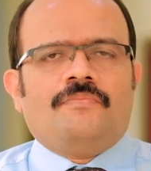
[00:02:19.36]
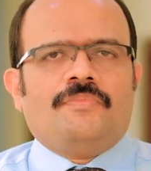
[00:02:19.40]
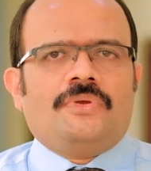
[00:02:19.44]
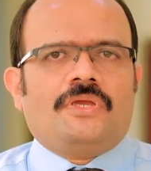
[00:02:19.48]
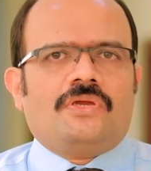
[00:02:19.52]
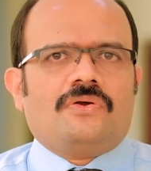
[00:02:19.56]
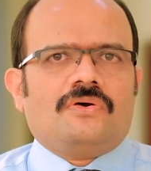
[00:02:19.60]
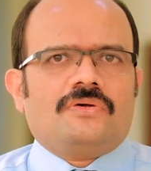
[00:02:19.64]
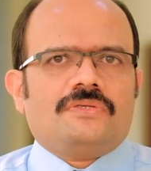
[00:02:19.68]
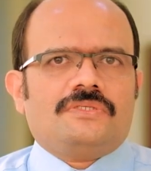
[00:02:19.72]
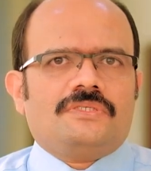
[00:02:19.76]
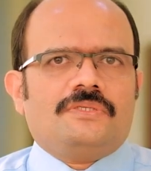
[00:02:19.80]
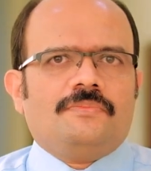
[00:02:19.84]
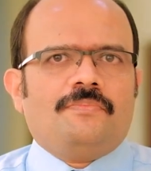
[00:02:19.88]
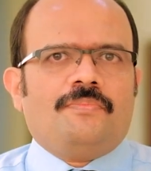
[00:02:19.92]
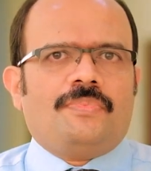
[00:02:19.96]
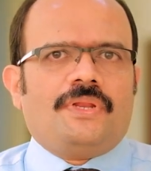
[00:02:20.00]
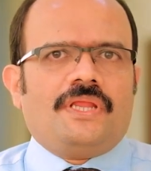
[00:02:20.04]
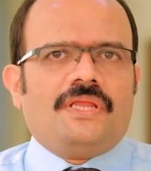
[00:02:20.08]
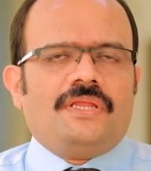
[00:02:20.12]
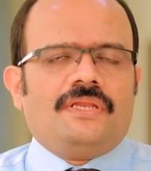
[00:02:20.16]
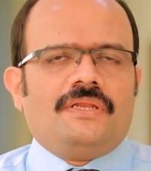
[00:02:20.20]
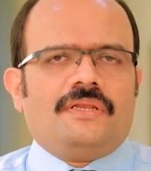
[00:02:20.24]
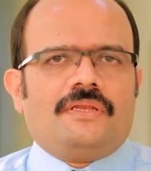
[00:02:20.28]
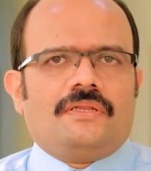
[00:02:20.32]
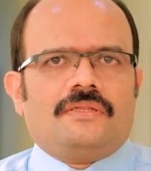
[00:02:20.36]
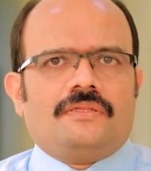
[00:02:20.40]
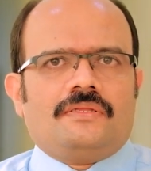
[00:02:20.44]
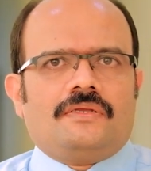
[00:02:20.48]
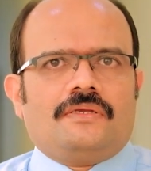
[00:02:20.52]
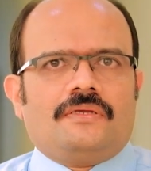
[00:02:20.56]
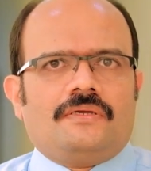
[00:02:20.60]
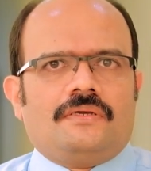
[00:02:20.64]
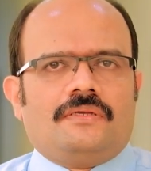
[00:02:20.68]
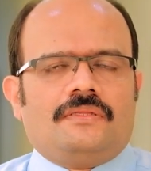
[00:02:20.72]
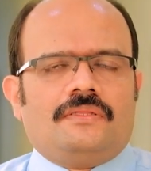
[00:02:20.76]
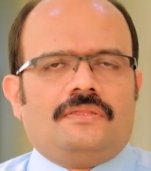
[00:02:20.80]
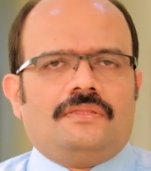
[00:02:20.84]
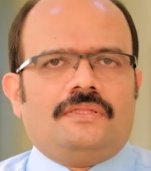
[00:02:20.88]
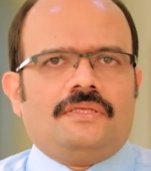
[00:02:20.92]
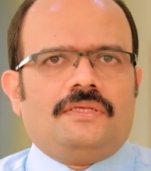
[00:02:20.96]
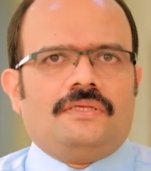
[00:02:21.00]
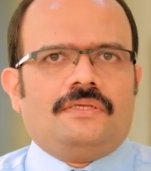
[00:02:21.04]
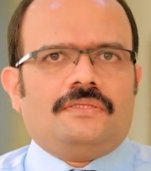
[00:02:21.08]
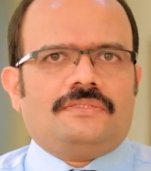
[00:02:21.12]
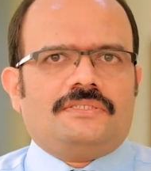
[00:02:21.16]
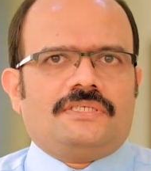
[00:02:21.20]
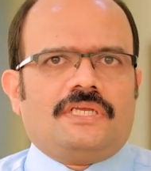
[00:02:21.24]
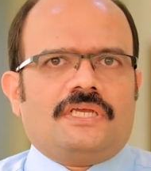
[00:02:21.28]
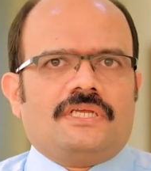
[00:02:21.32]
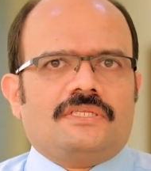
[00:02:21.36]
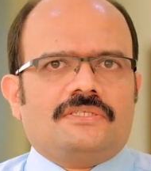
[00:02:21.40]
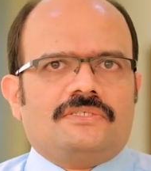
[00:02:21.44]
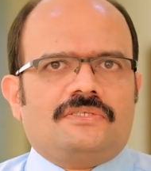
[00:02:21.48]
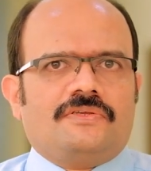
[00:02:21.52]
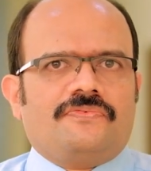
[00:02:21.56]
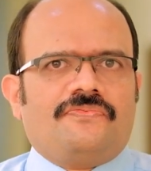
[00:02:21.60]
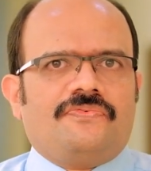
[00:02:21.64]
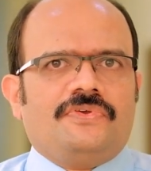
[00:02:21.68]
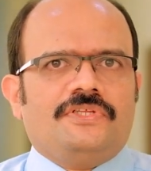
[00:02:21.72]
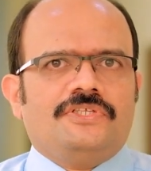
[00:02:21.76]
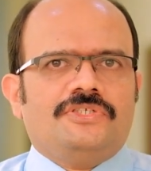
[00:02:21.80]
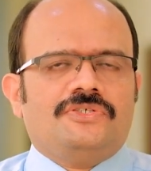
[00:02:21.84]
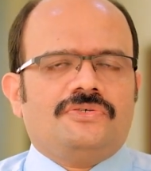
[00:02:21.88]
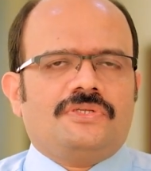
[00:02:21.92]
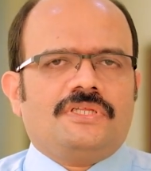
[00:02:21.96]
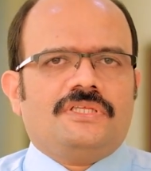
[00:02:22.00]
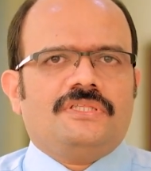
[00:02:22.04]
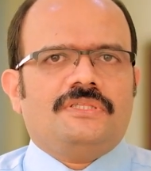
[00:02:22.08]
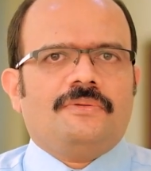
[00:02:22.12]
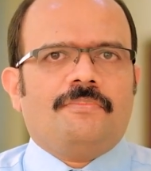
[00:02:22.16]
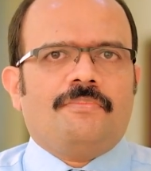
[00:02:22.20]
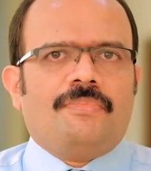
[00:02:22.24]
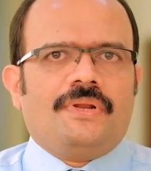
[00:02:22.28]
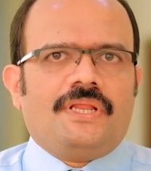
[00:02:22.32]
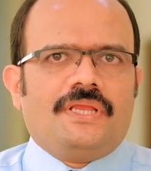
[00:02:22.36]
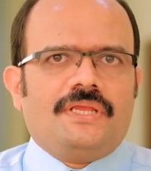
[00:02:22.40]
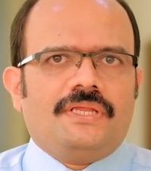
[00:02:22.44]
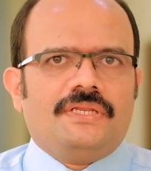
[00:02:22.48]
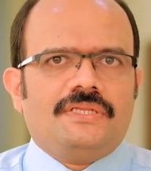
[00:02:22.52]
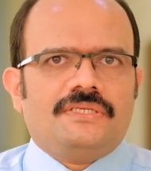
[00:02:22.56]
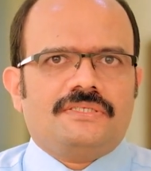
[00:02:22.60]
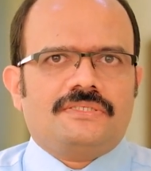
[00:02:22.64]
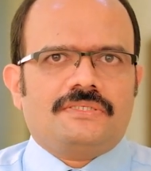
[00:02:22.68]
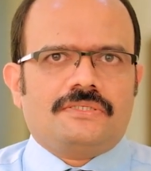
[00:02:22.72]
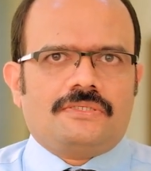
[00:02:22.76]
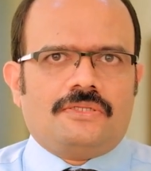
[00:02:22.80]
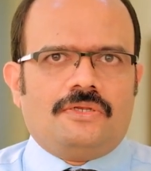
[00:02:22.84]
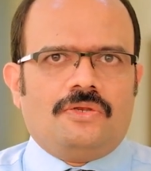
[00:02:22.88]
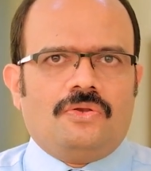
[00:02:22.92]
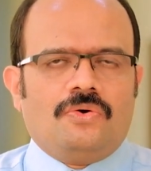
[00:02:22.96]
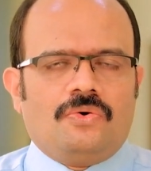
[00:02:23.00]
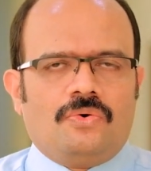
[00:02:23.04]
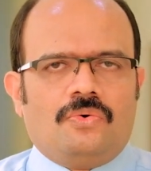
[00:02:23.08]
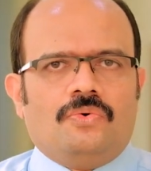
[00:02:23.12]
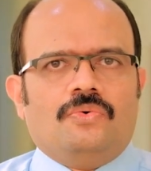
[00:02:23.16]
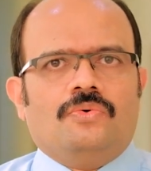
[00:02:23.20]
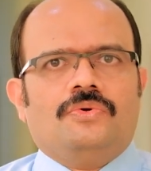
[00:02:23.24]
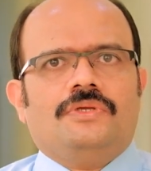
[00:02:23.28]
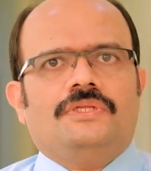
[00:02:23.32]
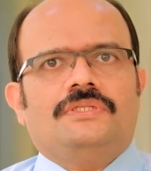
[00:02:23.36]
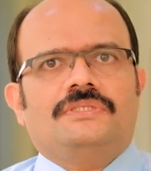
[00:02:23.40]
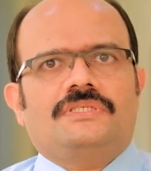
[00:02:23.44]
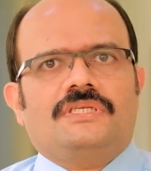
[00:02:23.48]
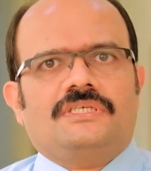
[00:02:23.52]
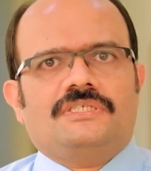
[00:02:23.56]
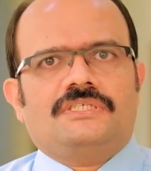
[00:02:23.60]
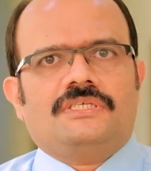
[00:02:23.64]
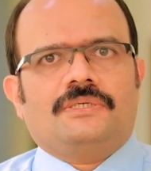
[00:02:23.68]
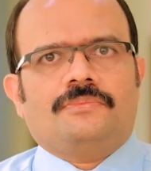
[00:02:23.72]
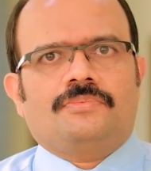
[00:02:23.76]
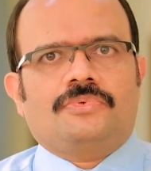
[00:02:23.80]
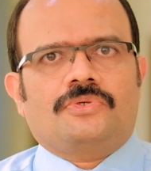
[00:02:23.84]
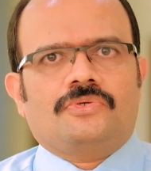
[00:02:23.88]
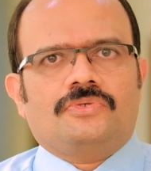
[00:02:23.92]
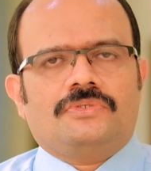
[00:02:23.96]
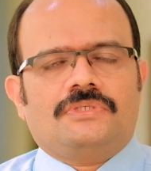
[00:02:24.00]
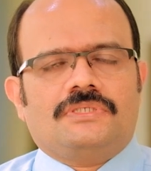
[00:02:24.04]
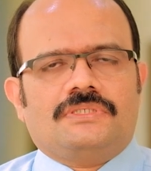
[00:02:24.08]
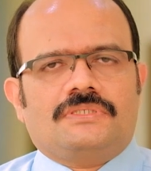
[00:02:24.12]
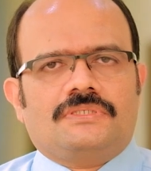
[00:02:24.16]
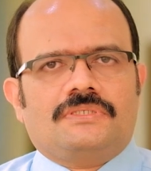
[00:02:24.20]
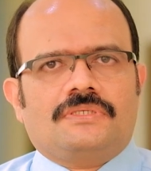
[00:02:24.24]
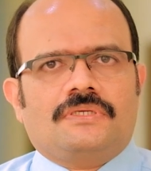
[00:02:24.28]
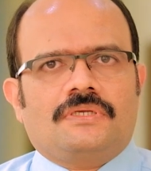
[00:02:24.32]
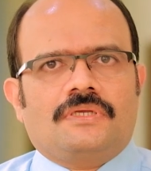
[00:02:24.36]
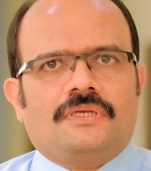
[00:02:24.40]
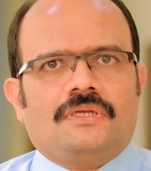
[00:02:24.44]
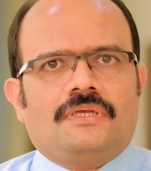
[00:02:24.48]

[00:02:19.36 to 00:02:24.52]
because the chance of injuring the brain is low in such approaches.